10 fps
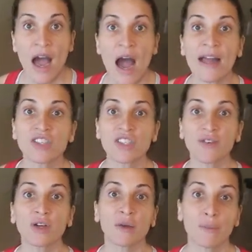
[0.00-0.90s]
I just
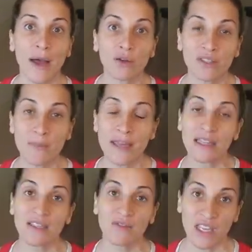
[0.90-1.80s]
felt compelled to
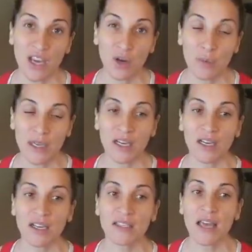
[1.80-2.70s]
make this video
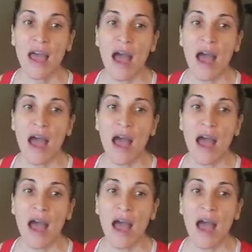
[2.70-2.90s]
because